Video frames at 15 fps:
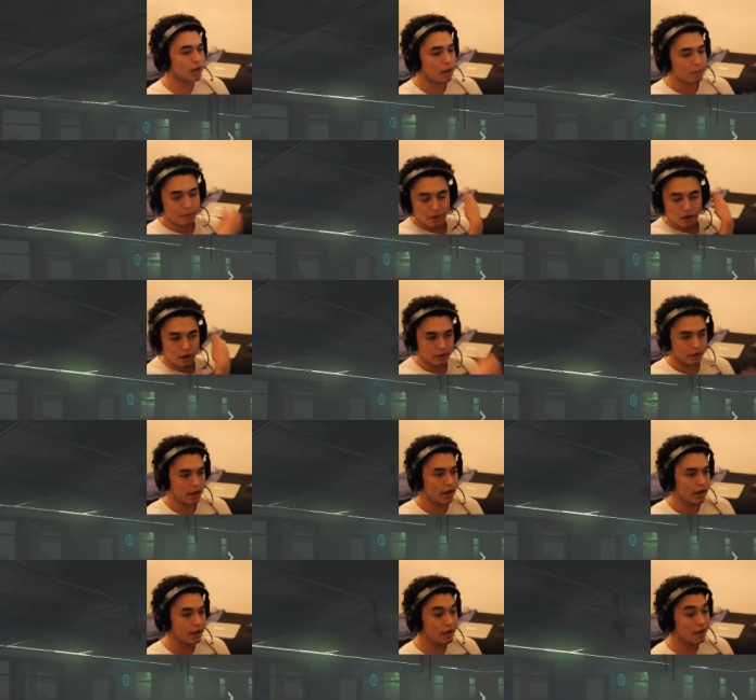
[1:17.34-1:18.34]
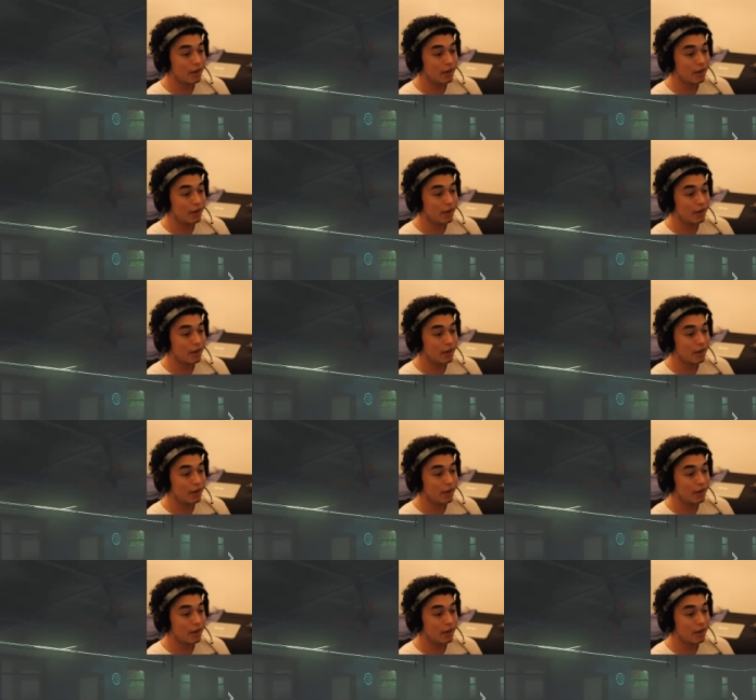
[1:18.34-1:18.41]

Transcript: What's happened? Ah, okay.